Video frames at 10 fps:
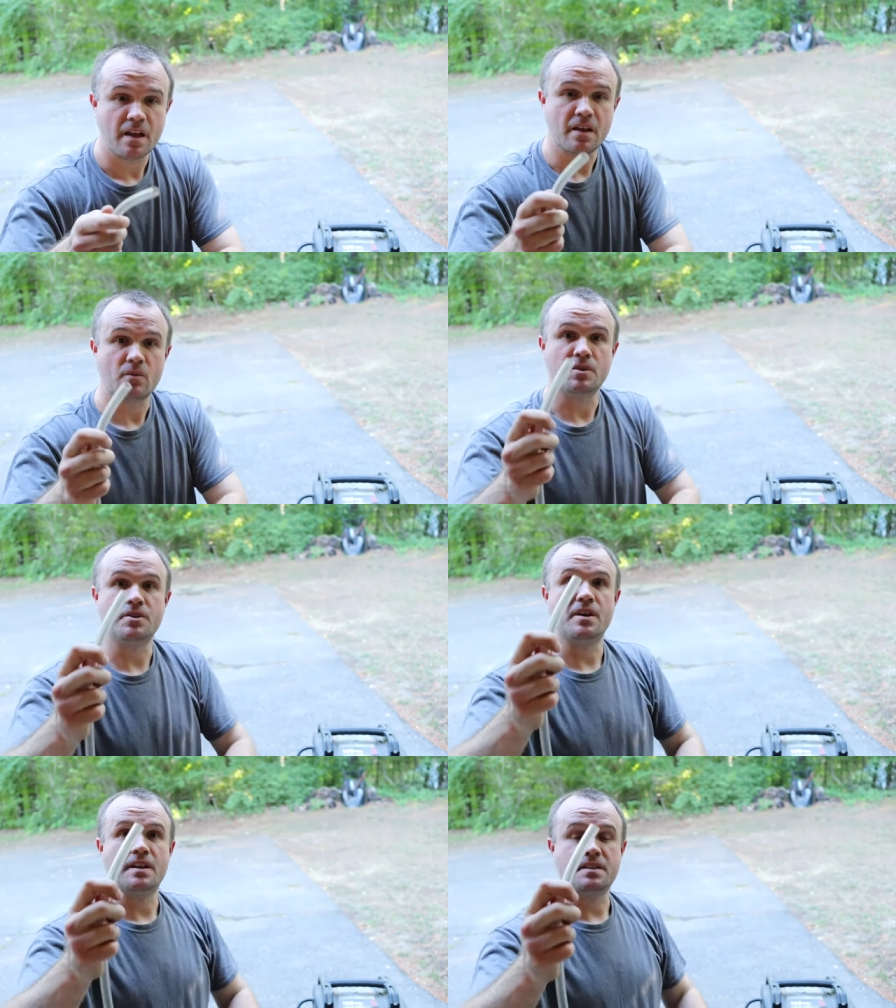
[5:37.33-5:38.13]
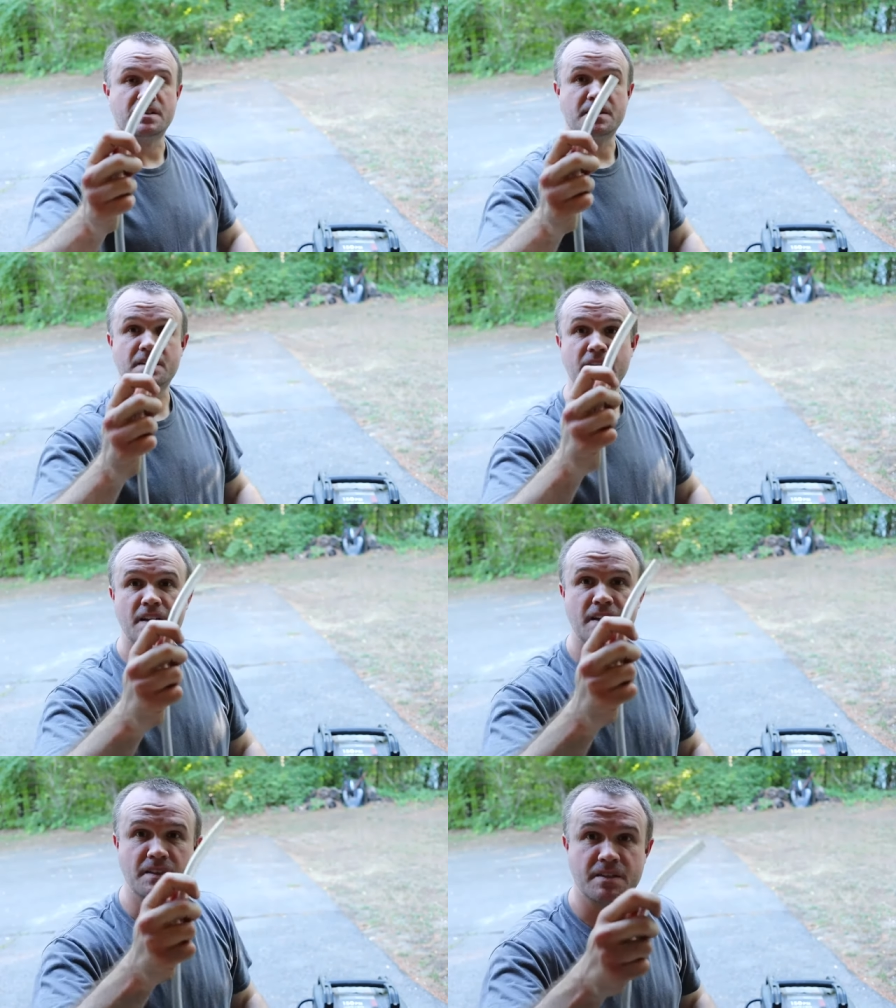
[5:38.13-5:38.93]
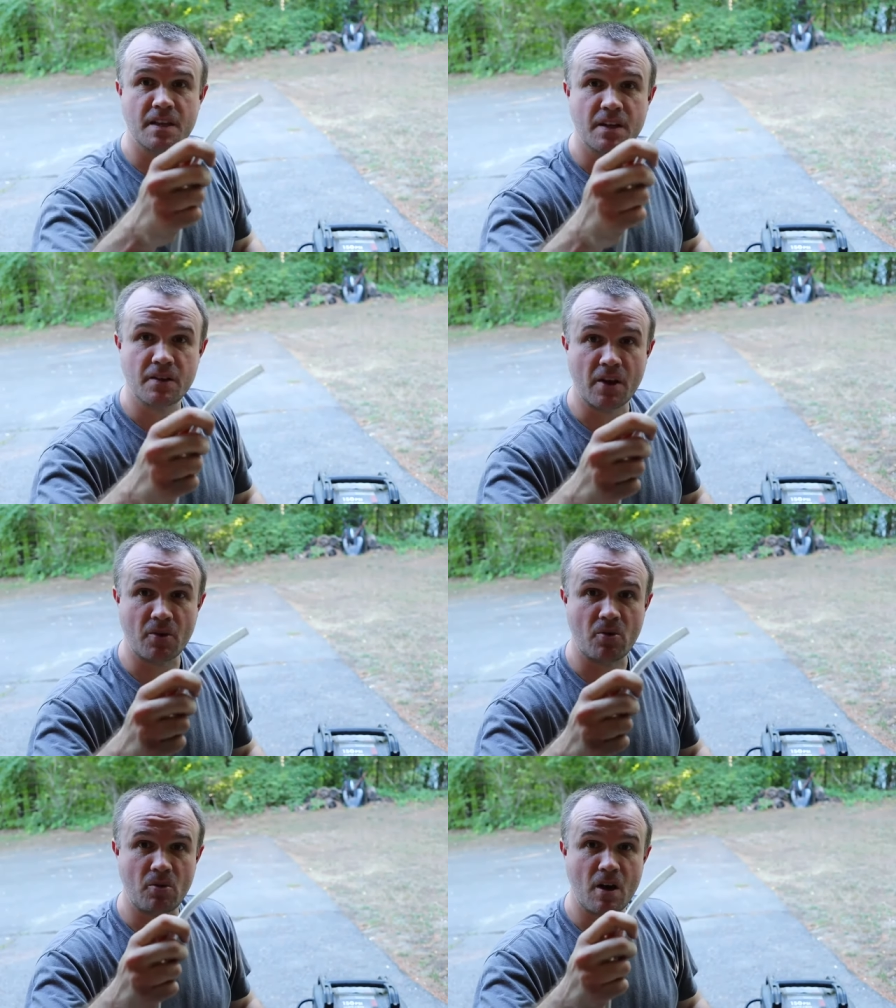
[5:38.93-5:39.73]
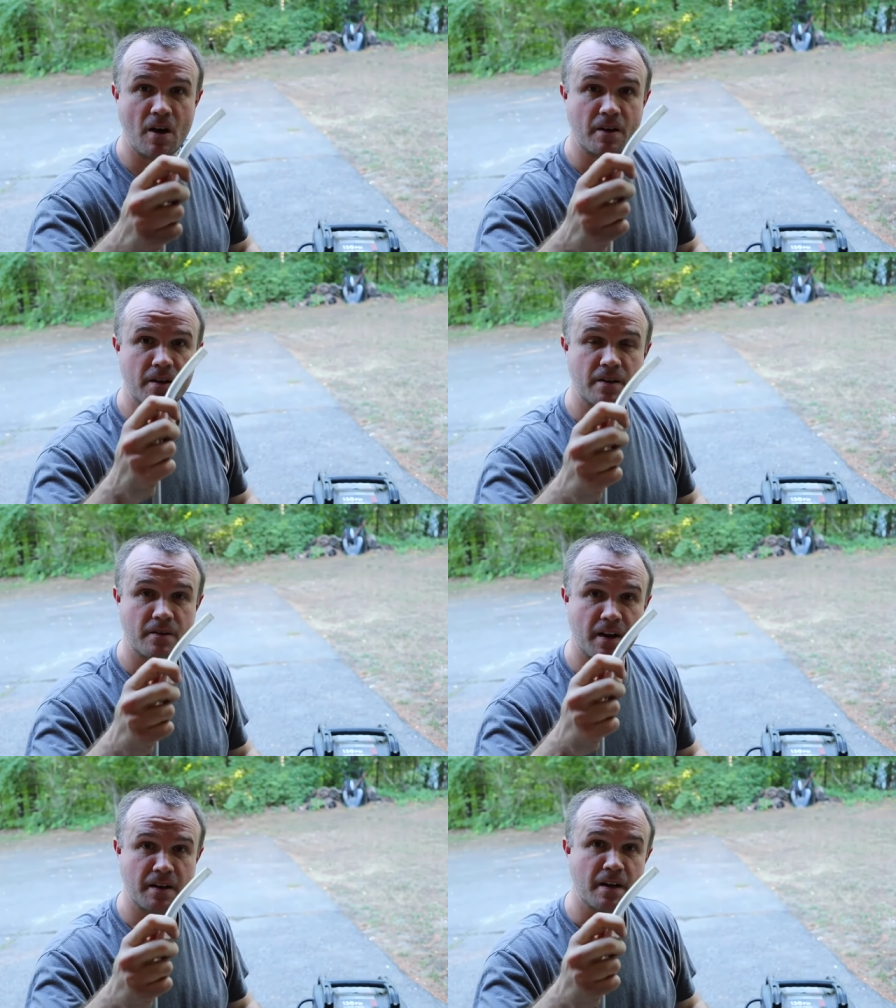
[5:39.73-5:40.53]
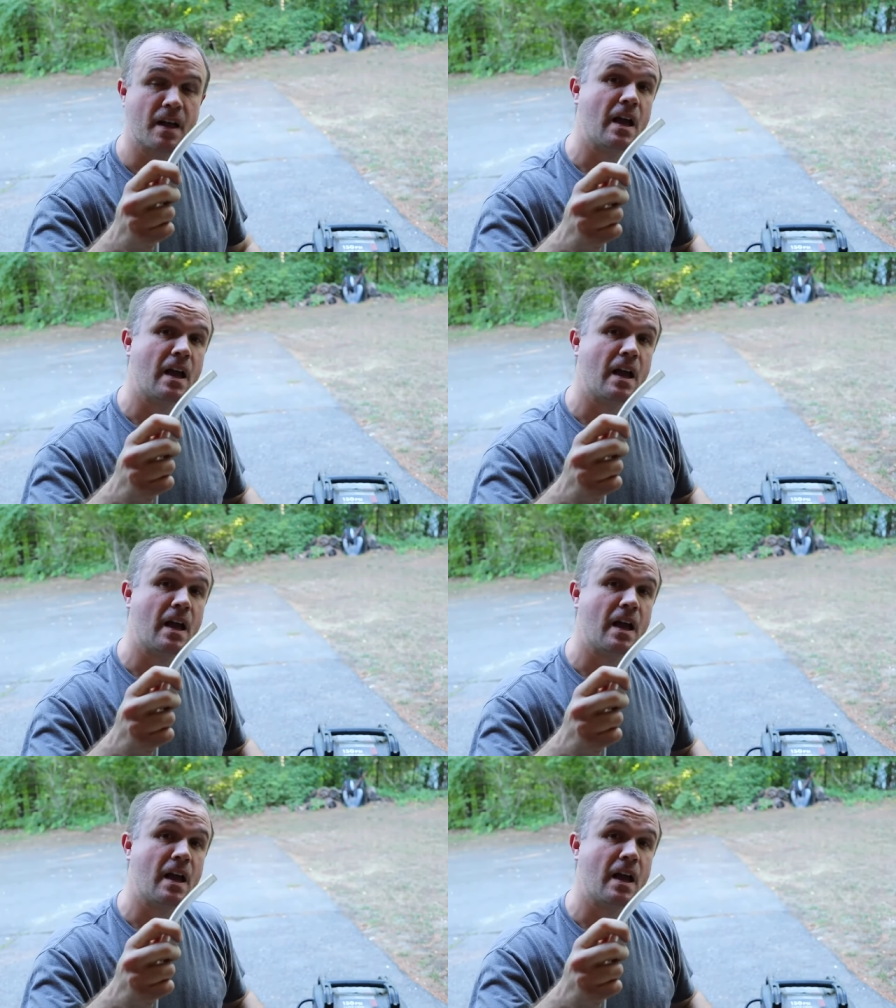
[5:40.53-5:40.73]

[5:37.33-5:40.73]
what you guys can see is not a whole lot, right?